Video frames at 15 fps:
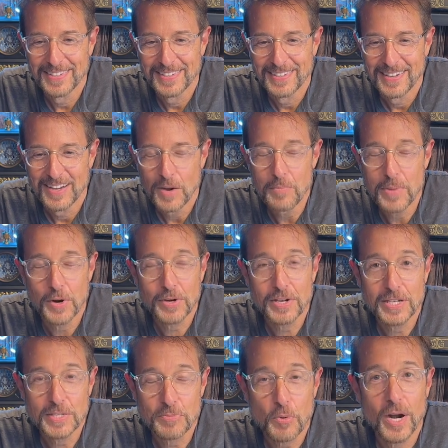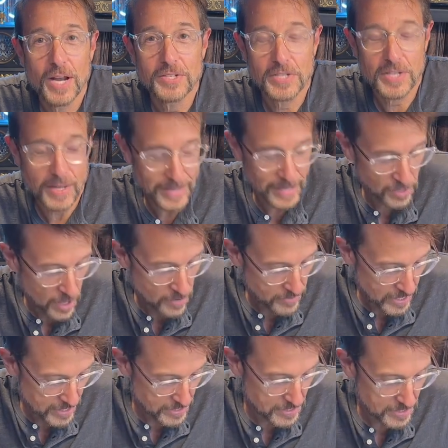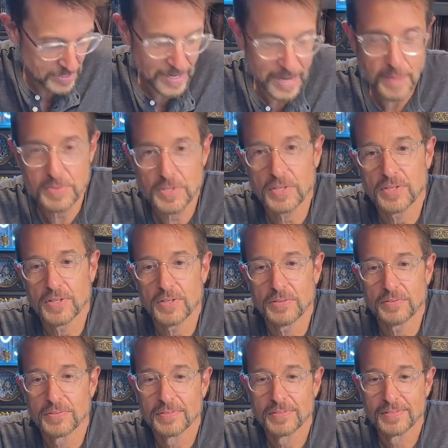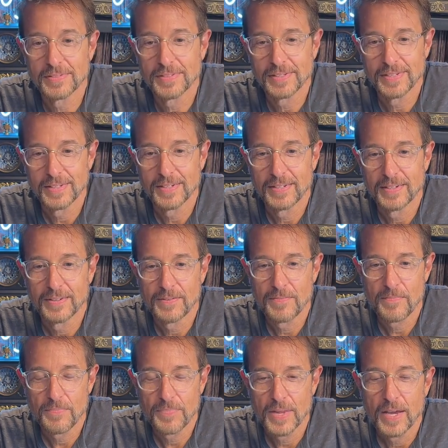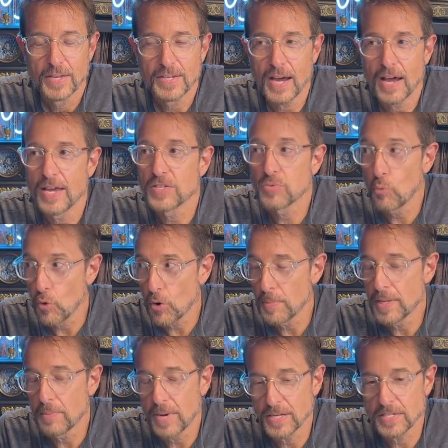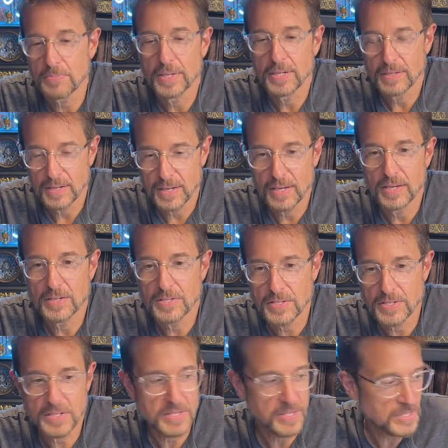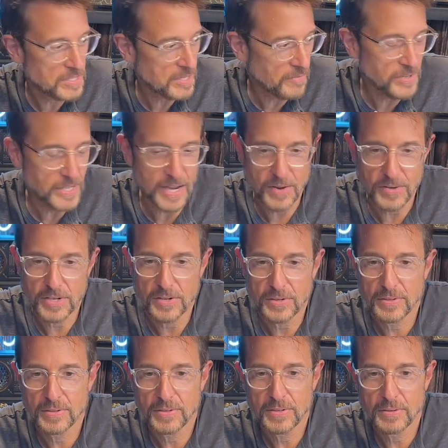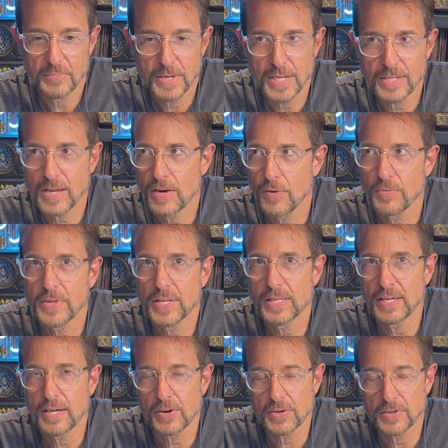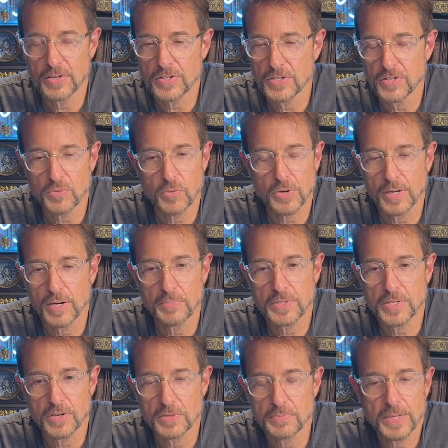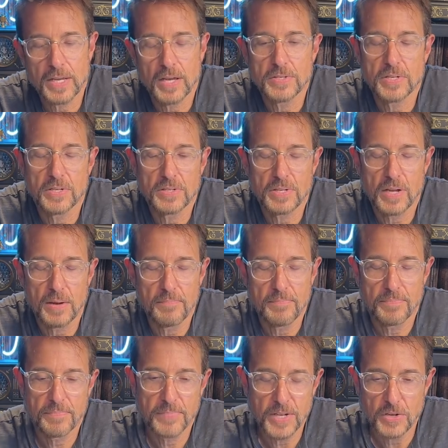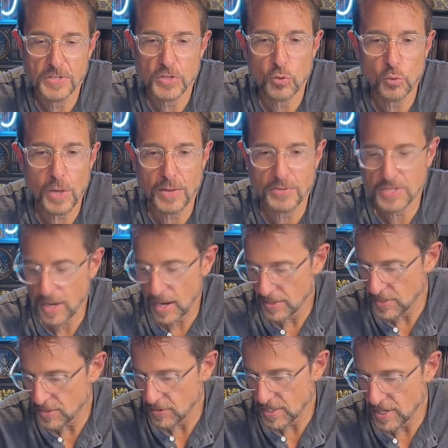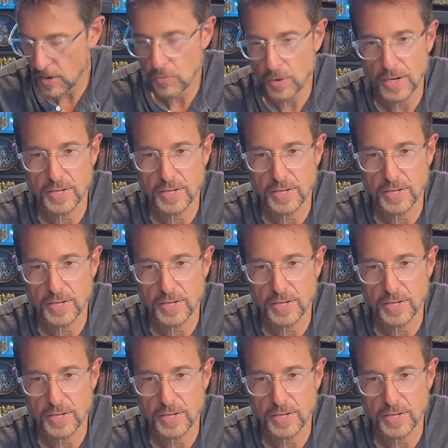American Express. Yeah, they love us. They absolutely do. Yeah, it's warm in the basement. It is. It's stuffy down here because I don't think the air conditioning is working upstairs because it's it's cool outside, so it's not running.